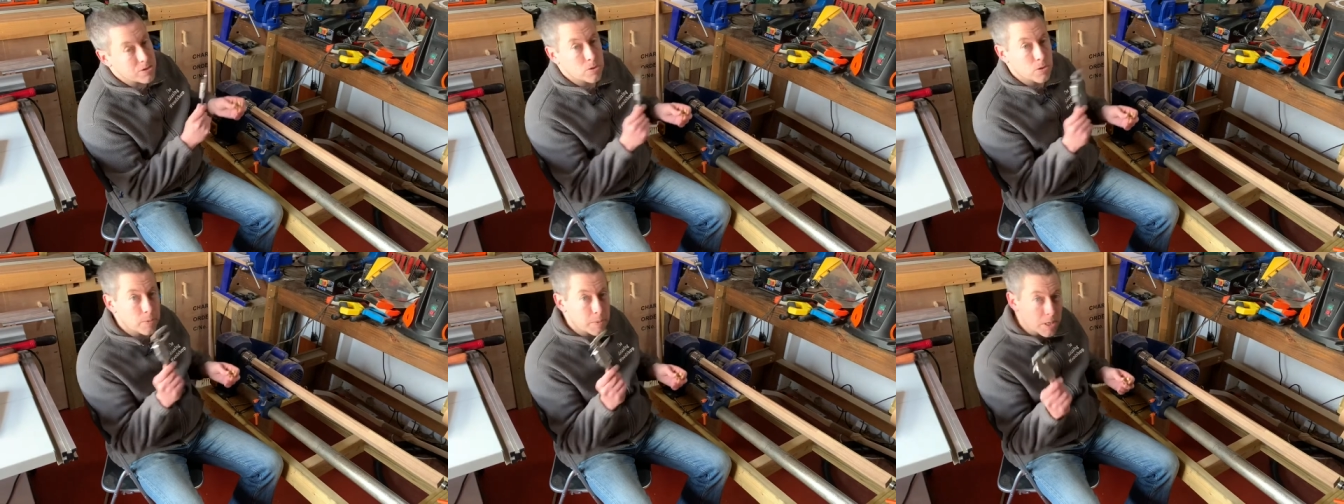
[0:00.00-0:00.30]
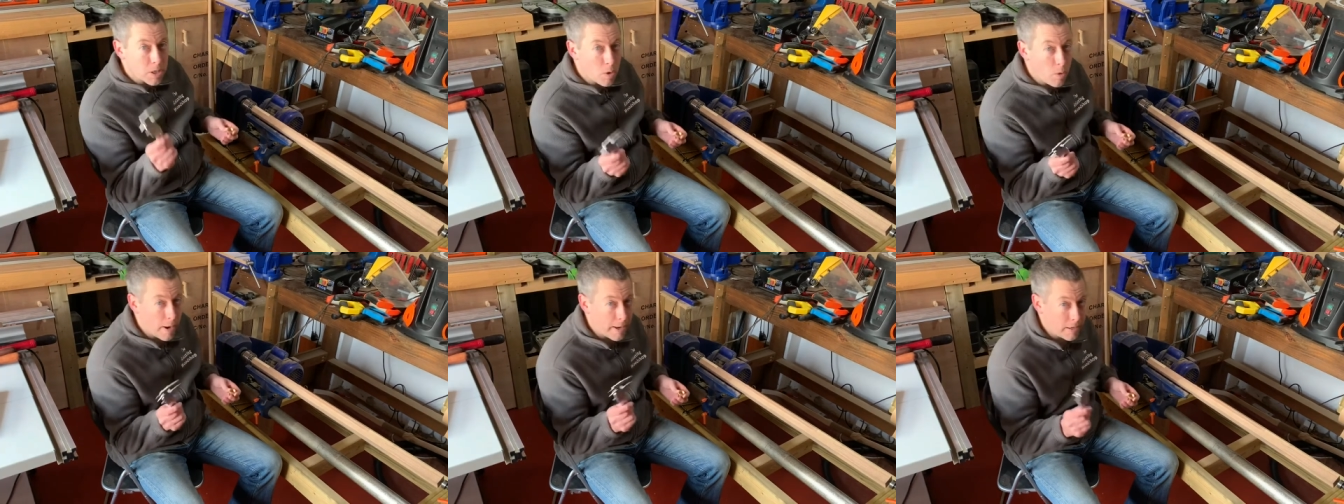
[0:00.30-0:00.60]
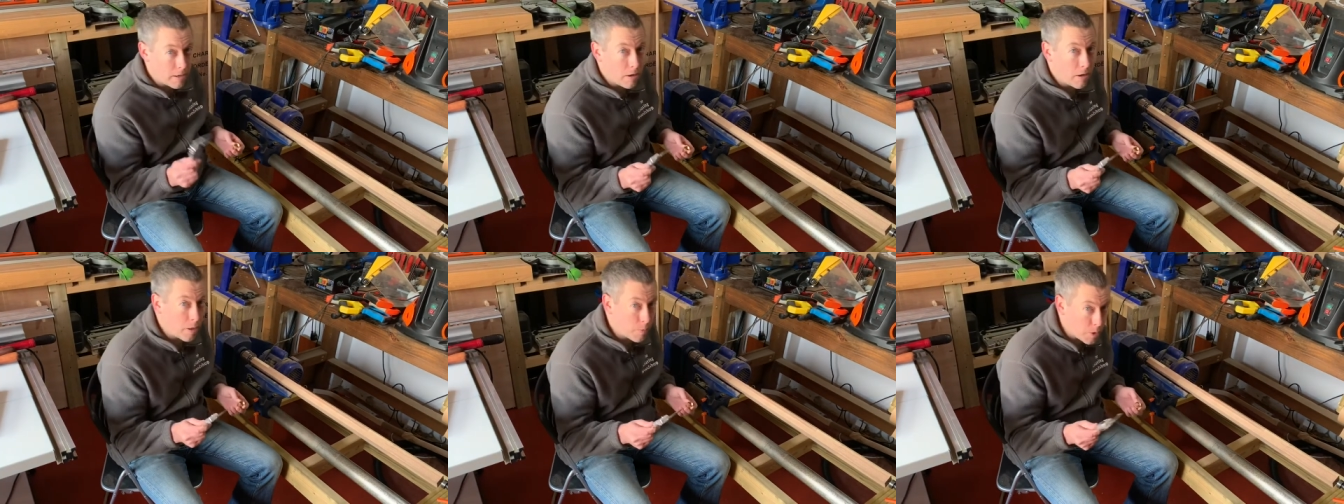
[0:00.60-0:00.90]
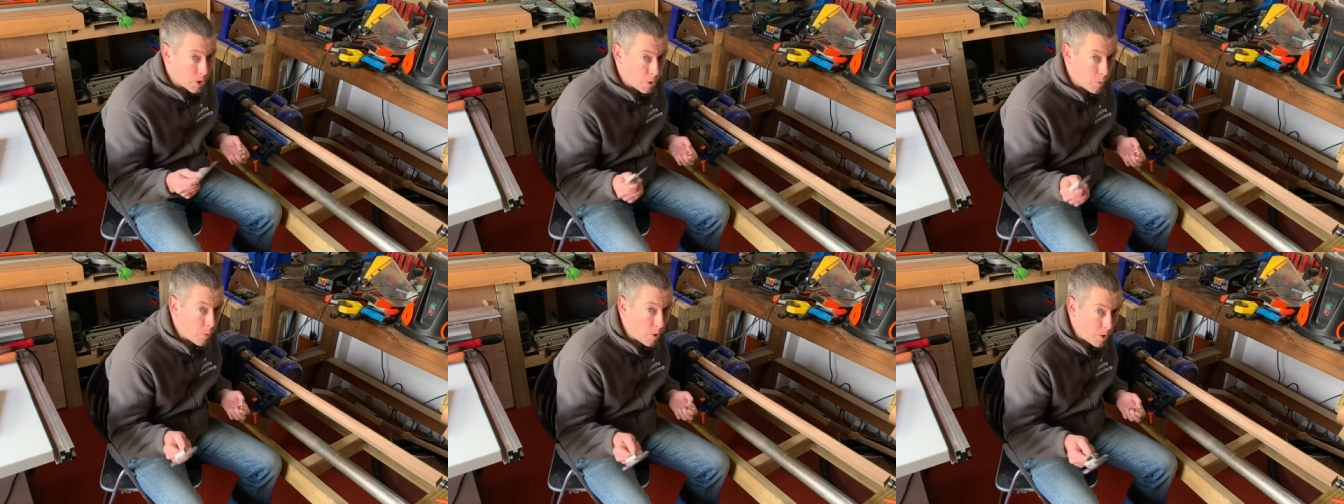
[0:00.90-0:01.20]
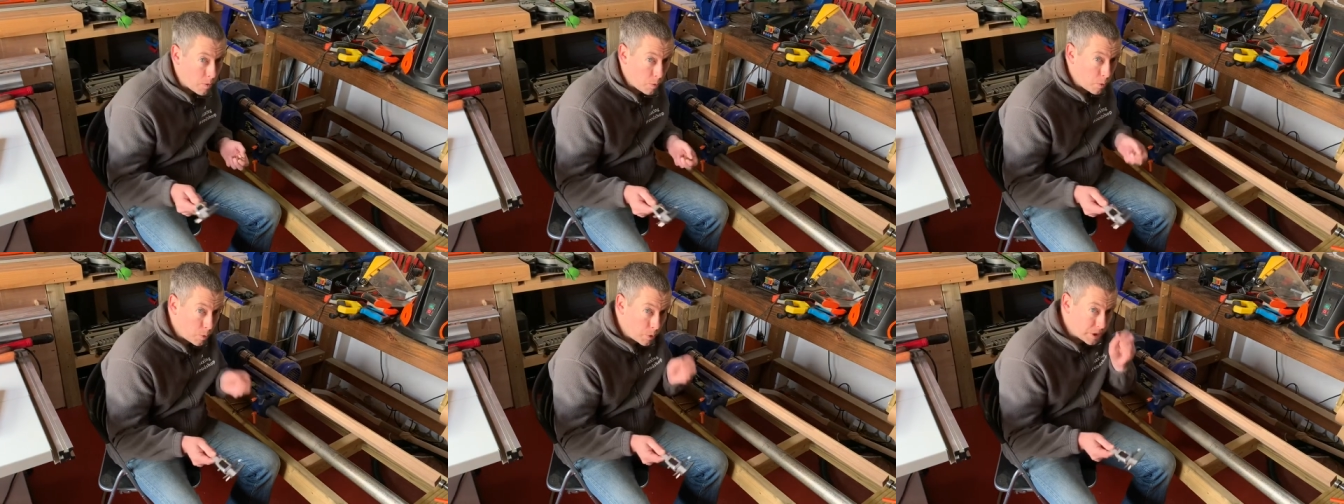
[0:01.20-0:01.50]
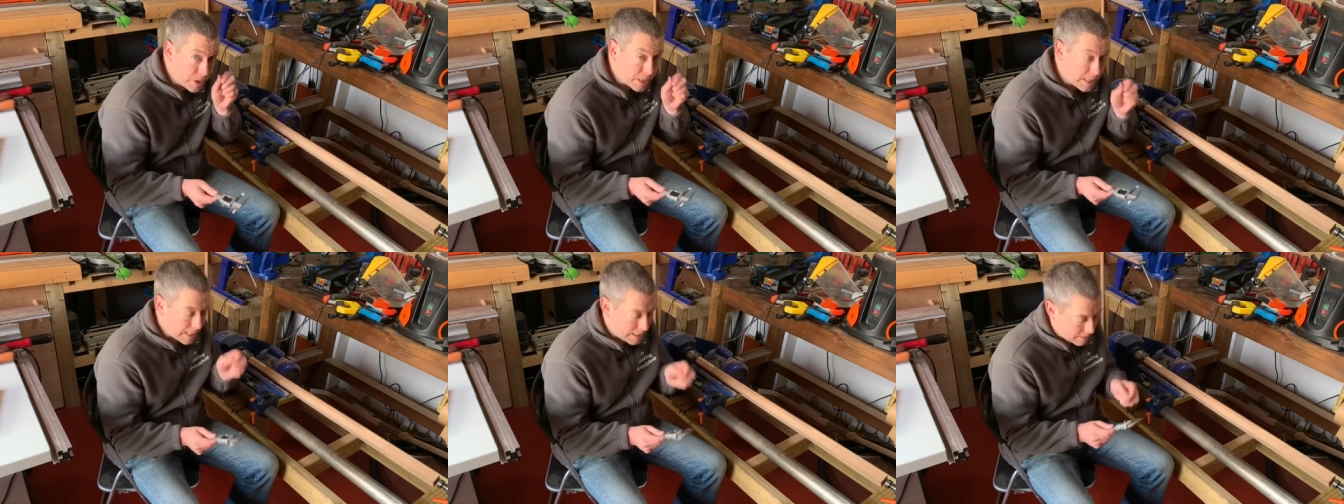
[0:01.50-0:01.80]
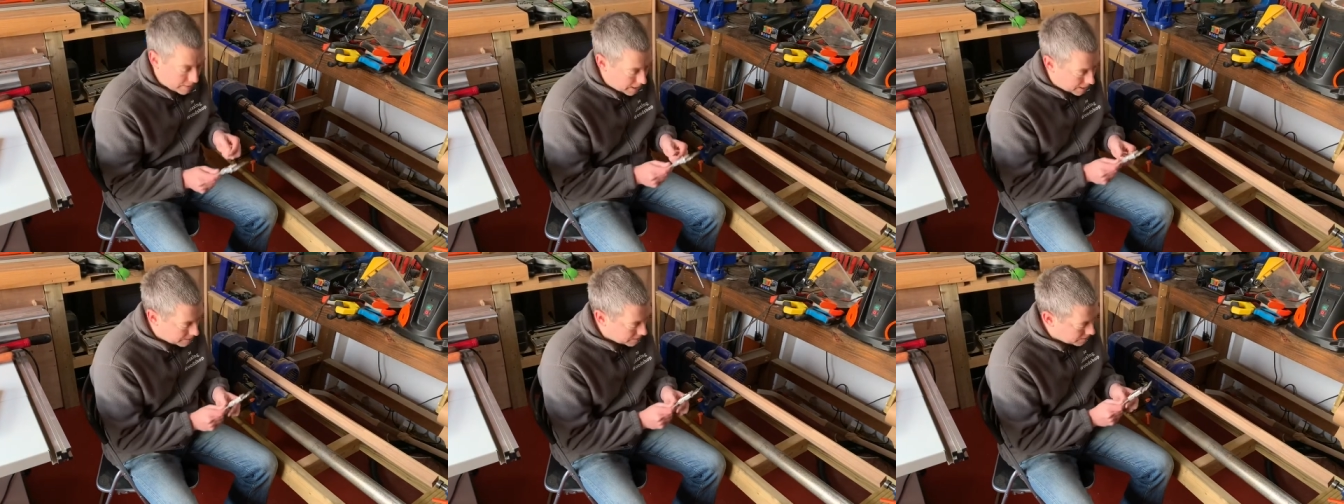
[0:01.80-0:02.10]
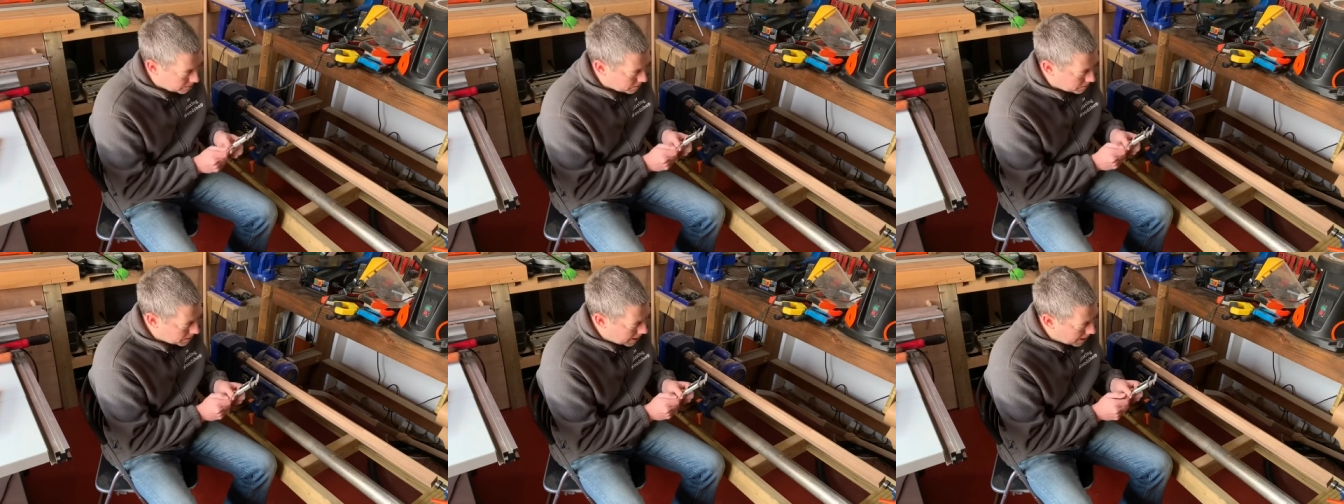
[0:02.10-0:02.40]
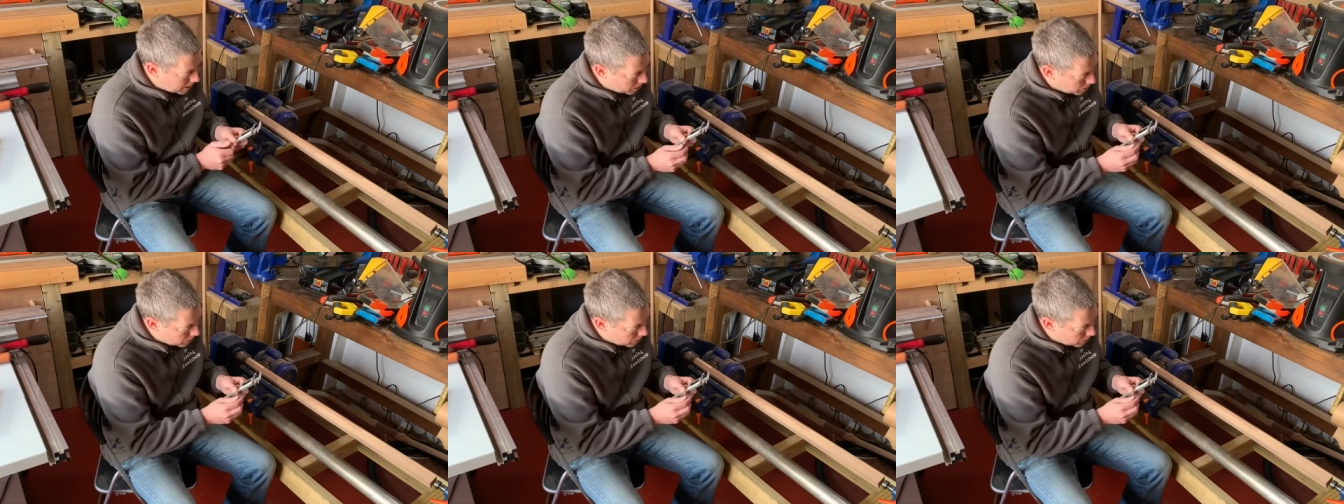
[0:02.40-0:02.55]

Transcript: going to be quite hard when you're working with wood to get that, that